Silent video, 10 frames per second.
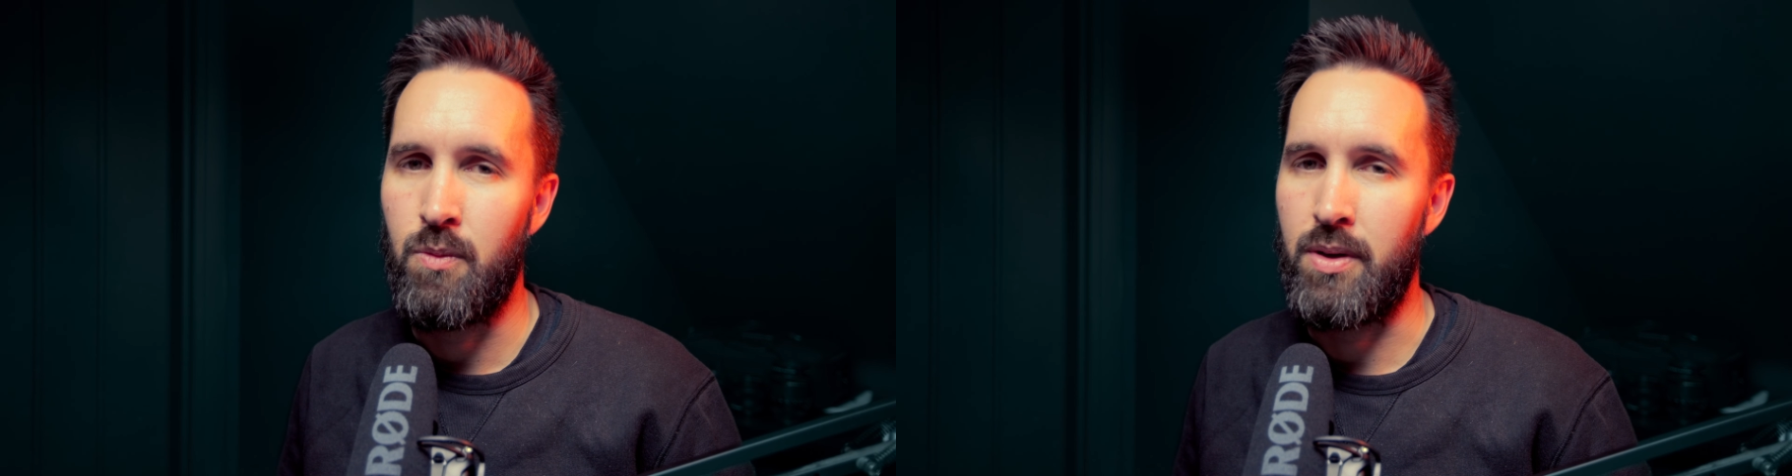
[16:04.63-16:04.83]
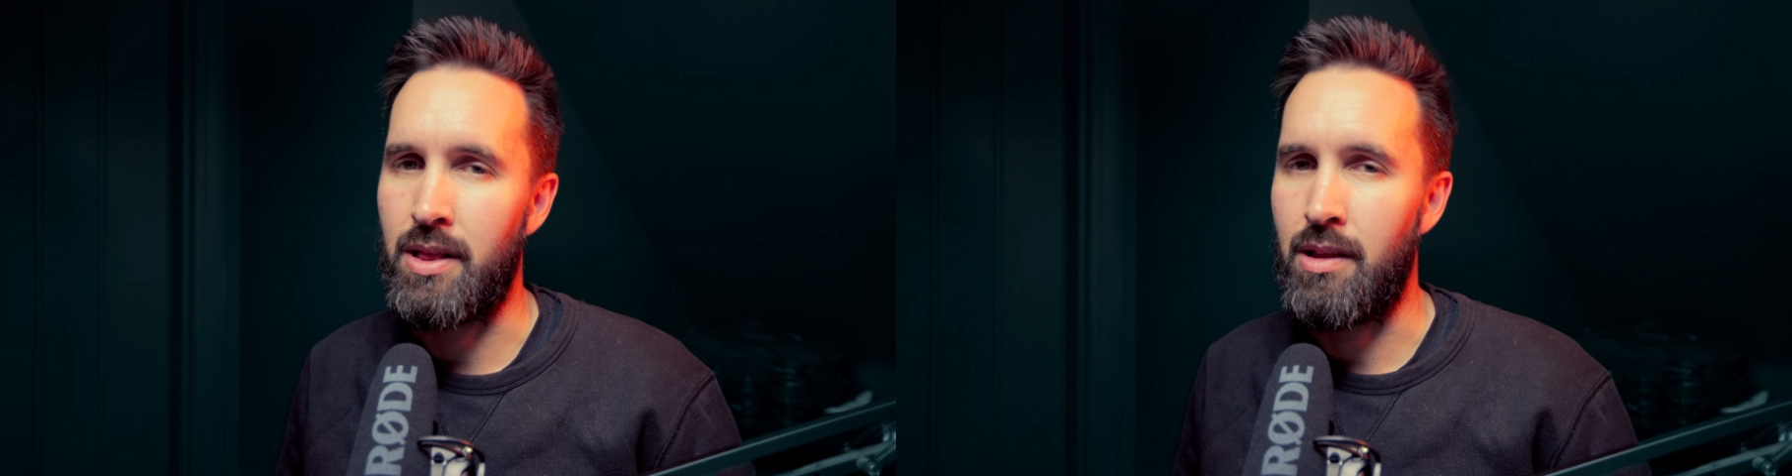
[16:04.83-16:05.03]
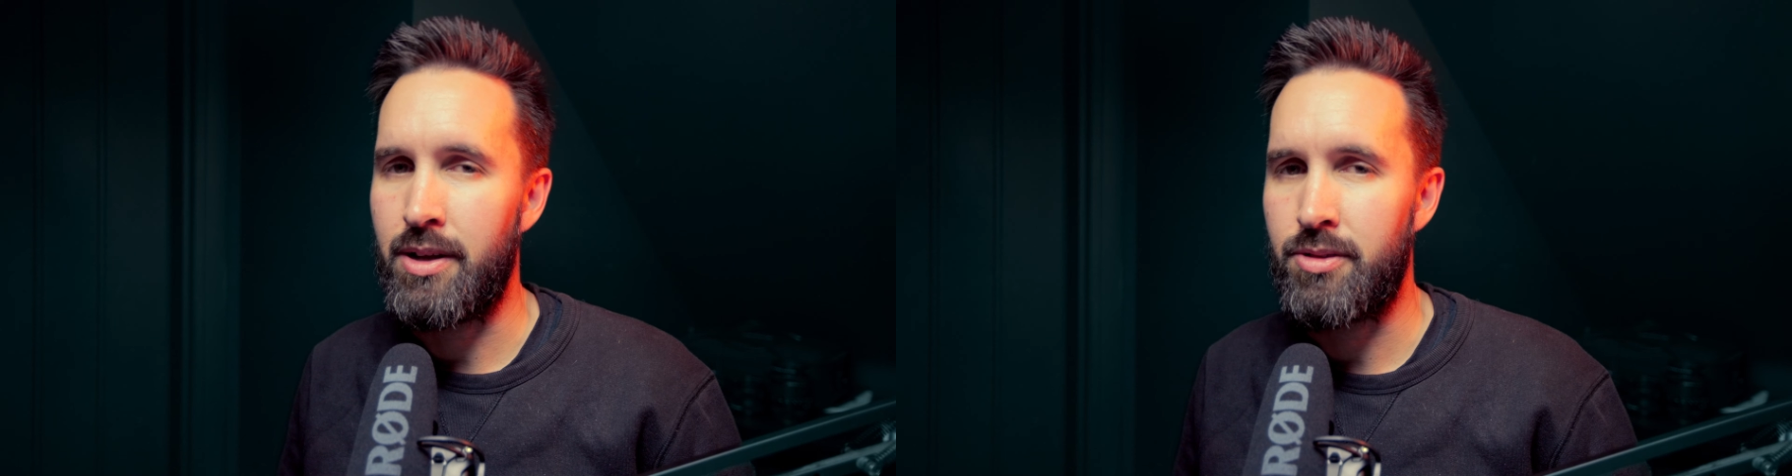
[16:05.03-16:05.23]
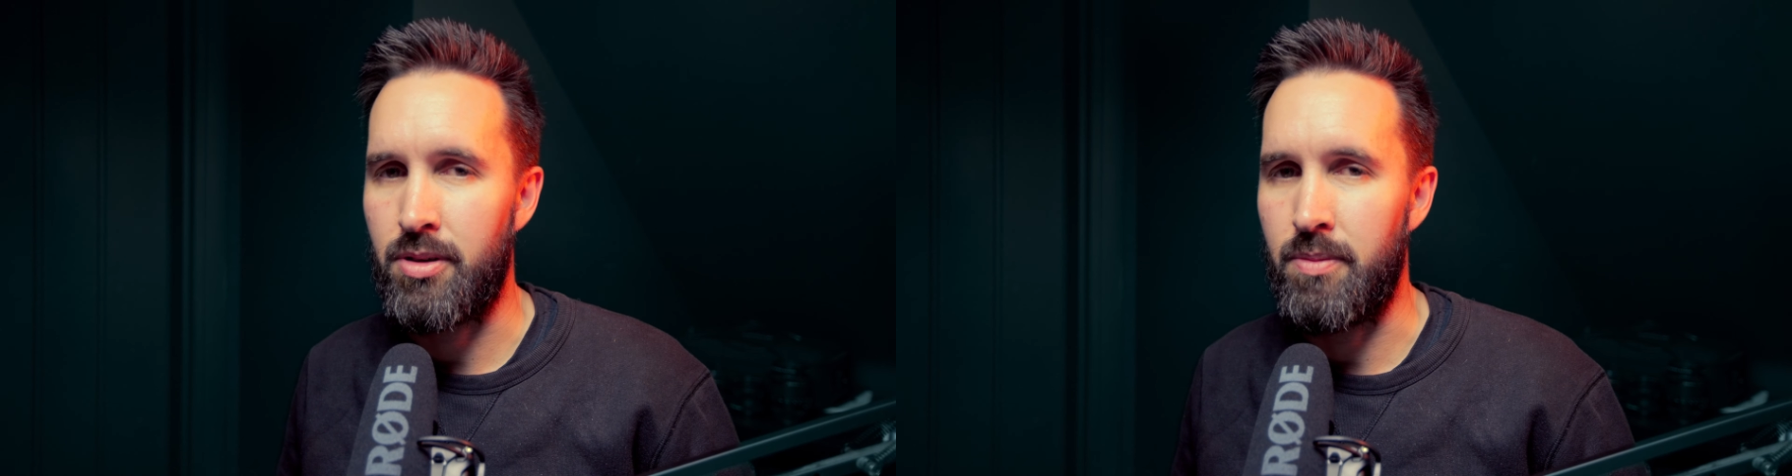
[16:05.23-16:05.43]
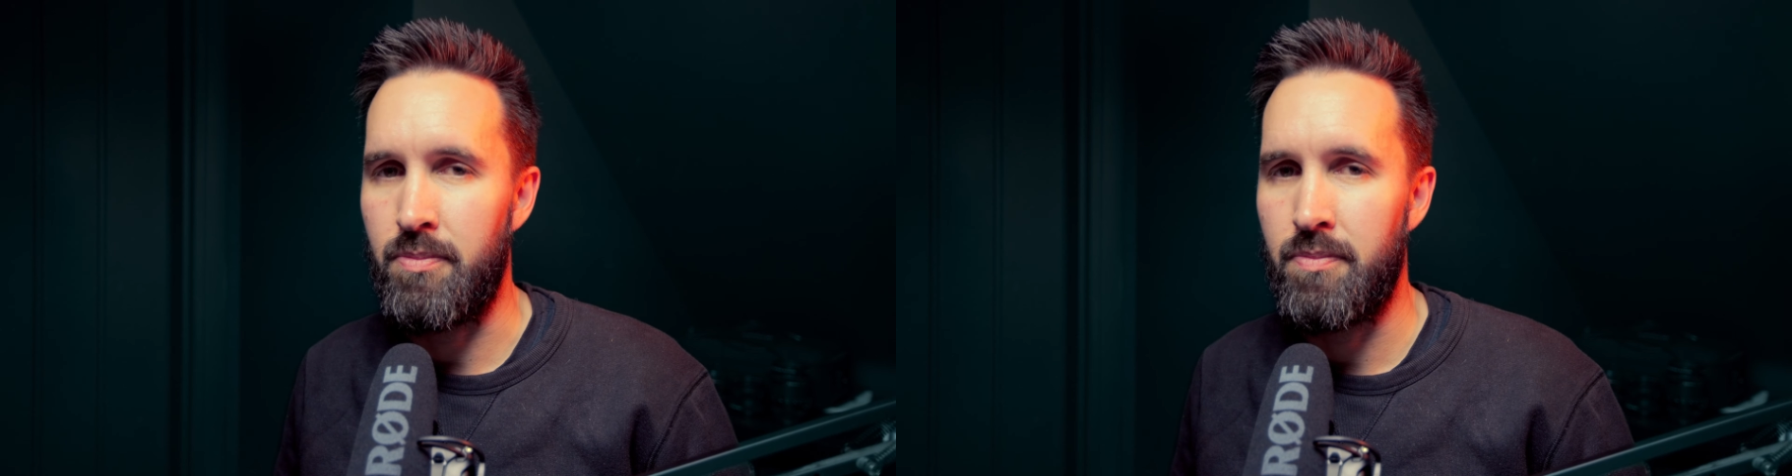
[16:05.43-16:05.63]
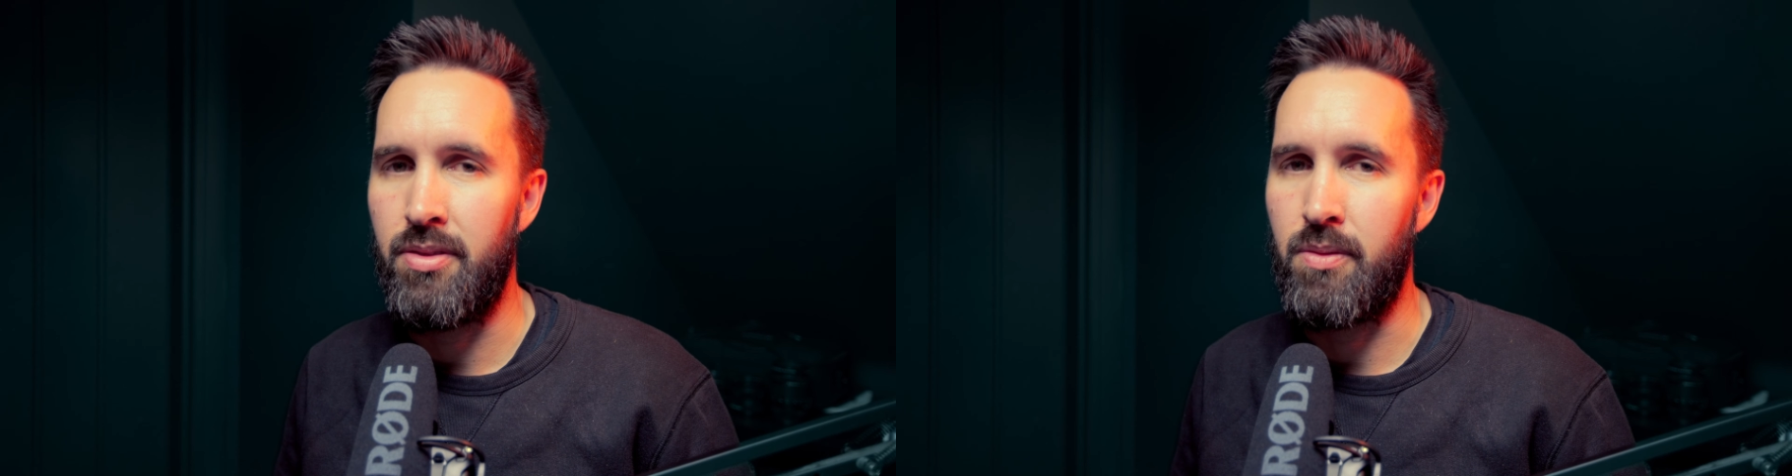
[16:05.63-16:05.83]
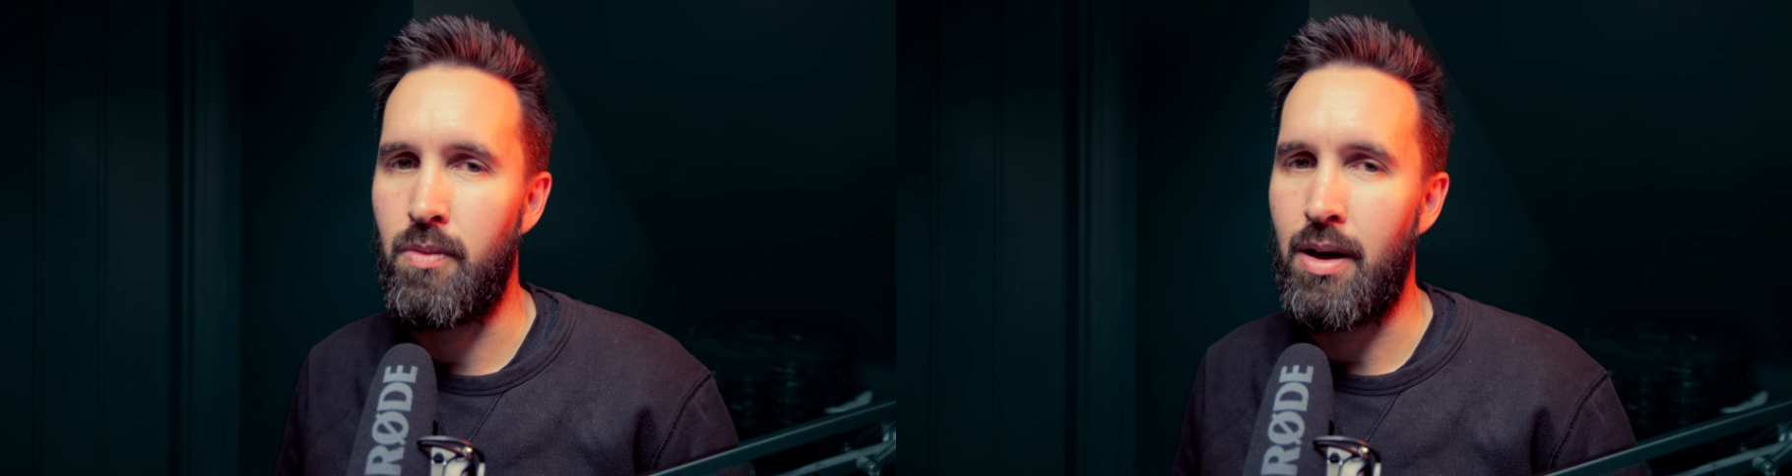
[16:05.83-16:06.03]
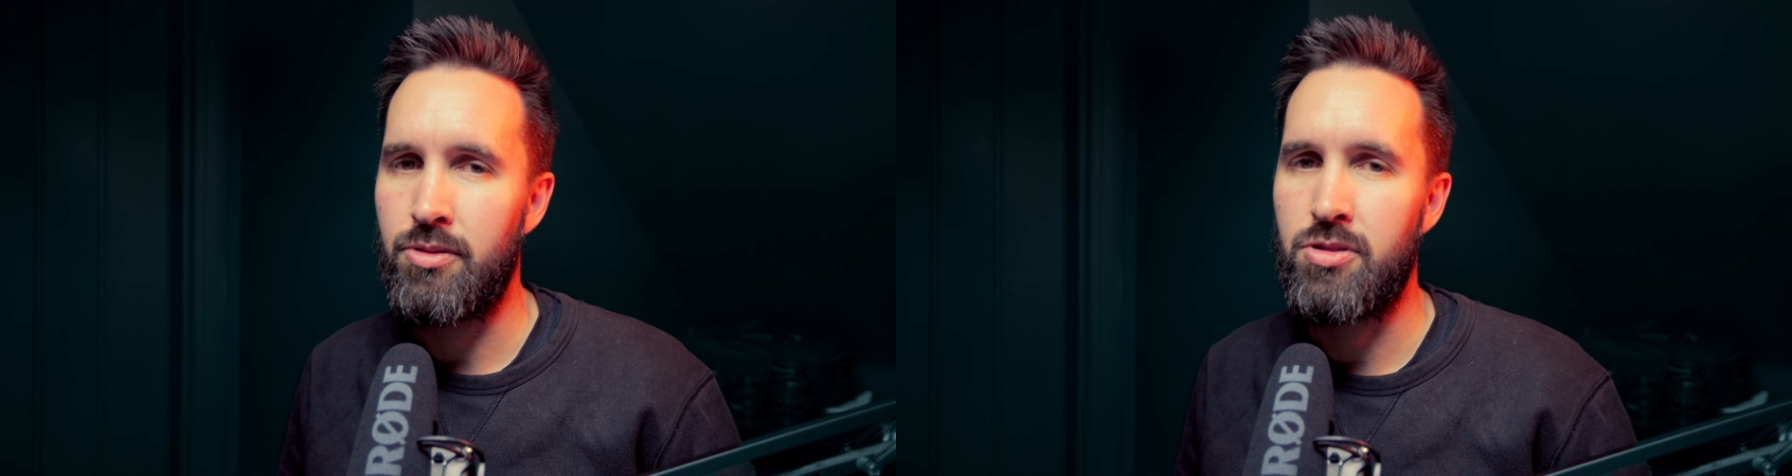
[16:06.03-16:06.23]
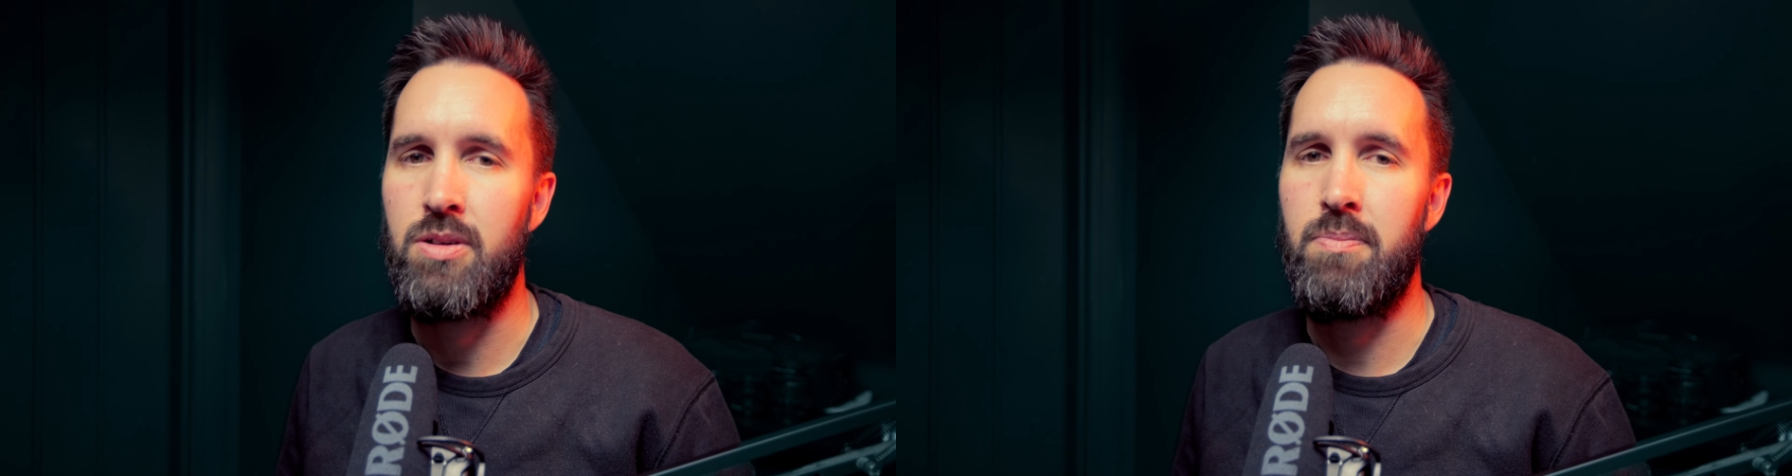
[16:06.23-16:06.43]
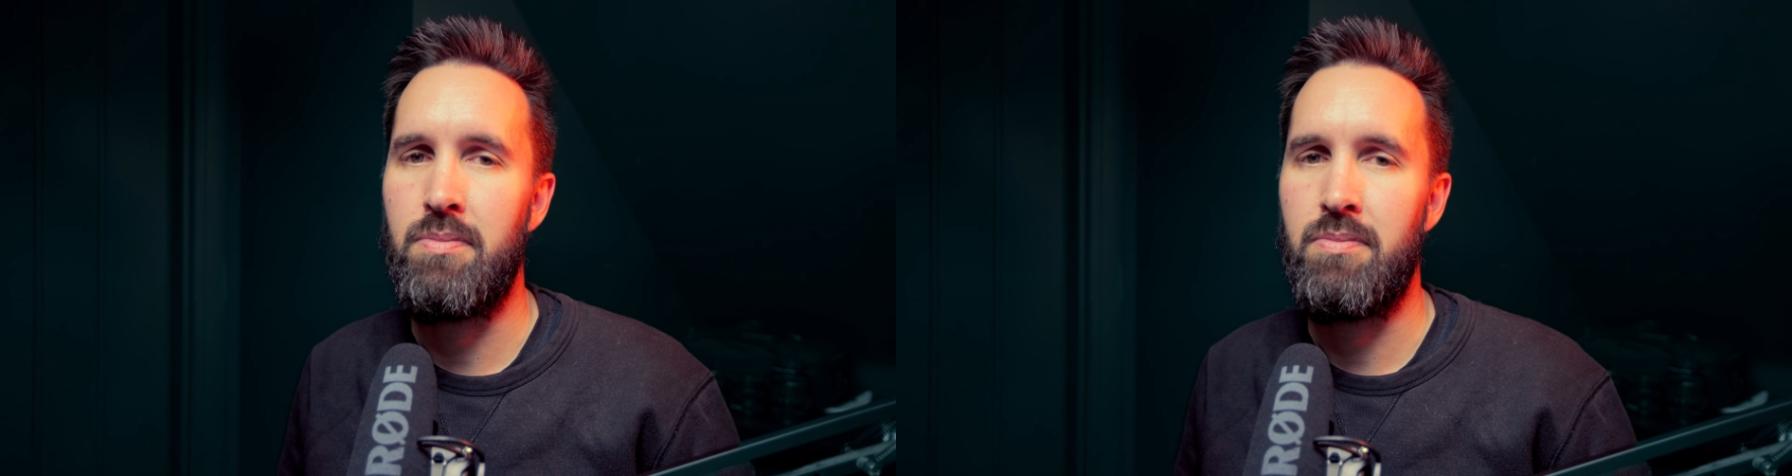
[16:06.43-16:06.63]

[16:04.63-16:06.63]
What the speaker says: With Lightroom, the round trip